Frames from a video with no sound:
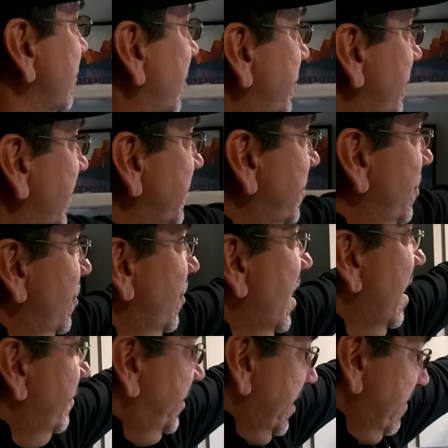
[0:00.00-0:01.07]
So as you can see, you don't
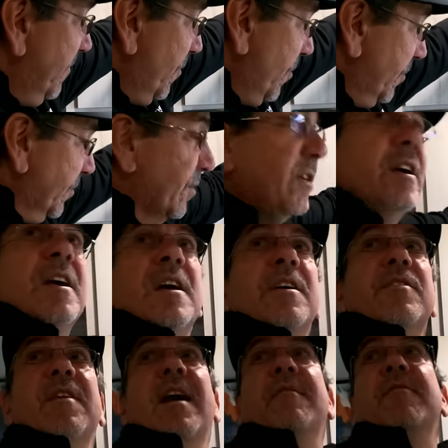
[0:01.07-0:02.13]
have the inverter.
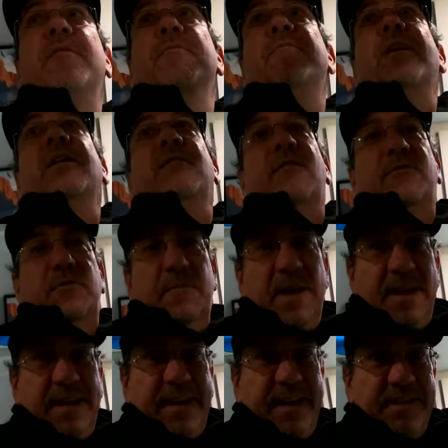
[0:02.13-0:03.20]
You have a regular
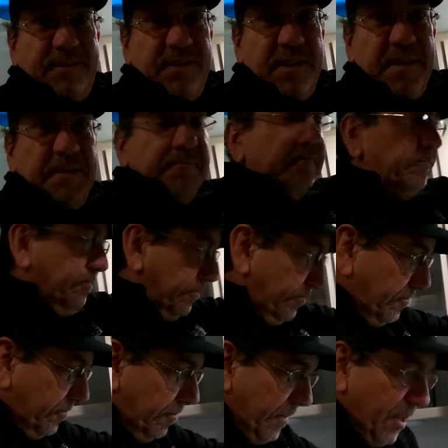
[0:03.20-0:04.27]
Dometic AC.
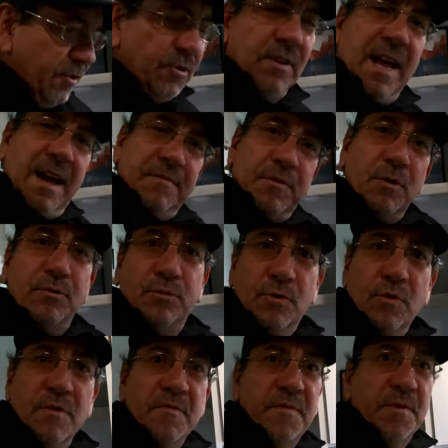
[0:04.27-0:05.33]
So they have those
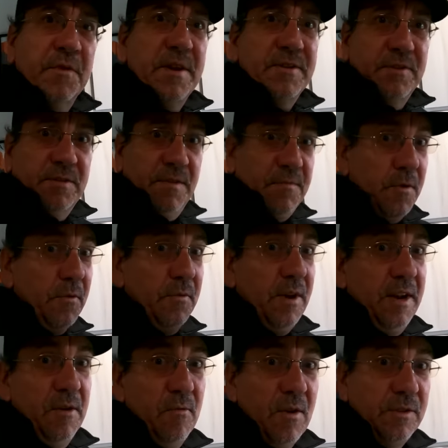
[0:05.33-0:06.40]
two configurations. If you
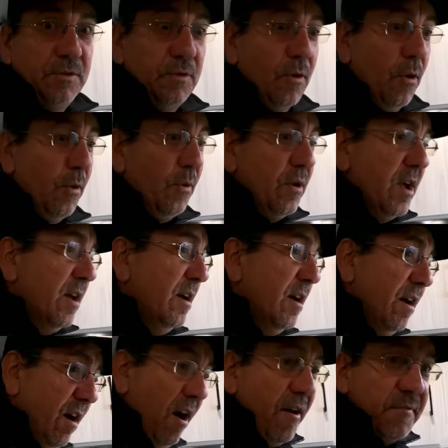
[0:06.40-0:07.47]
really want to go
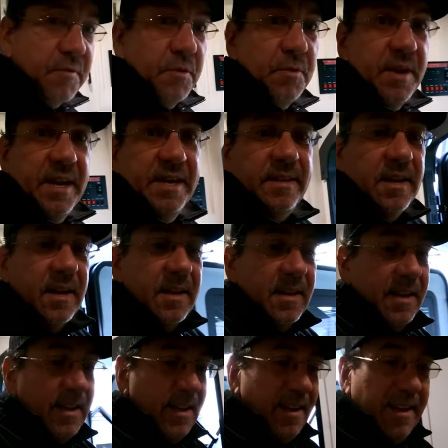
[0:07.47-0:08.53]
off-grid
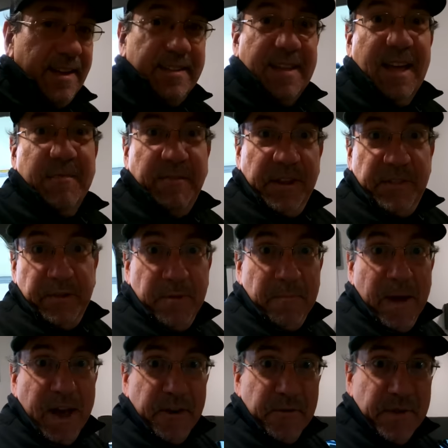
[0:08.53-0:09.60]
and have
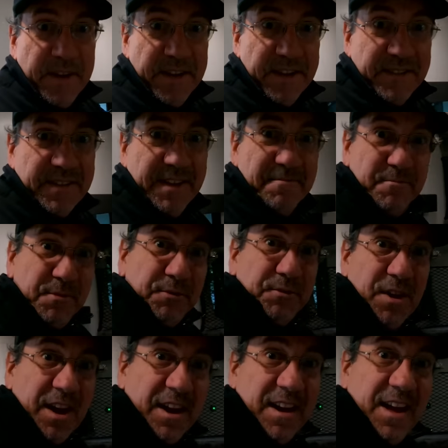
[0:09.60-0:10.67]
lithium batteries and
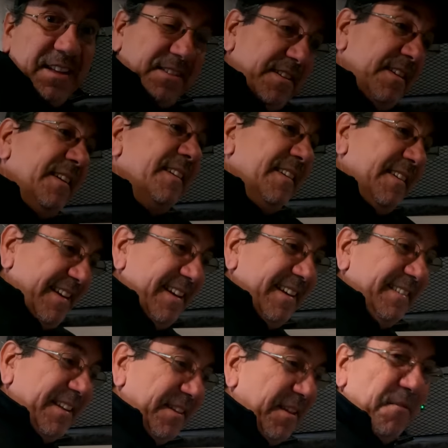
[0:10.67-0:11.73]
boondock a lot,
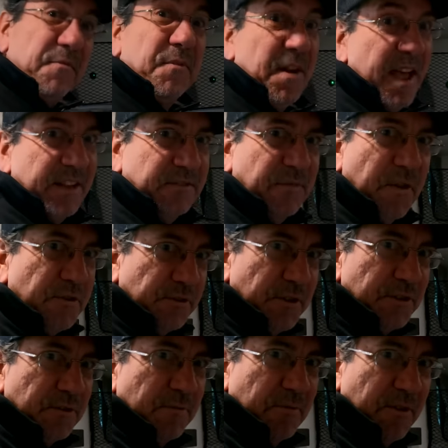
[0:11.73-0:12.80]
the flex version
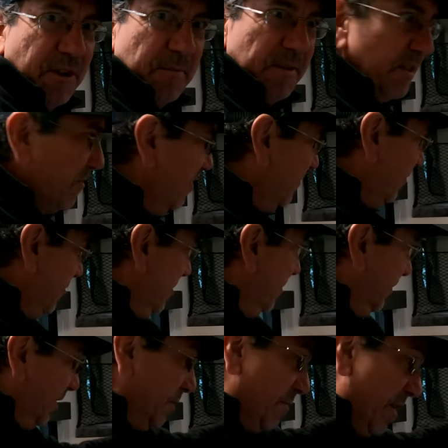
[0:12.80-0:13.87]
is going to be the one for you.
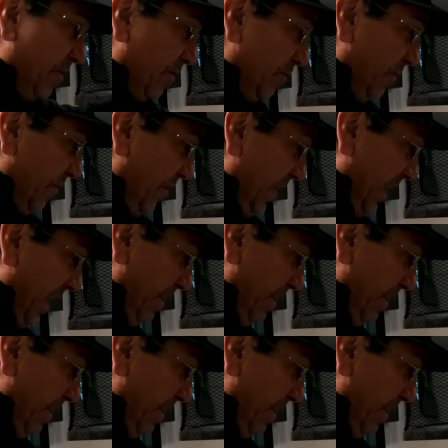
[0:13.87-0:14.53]
But this one is also very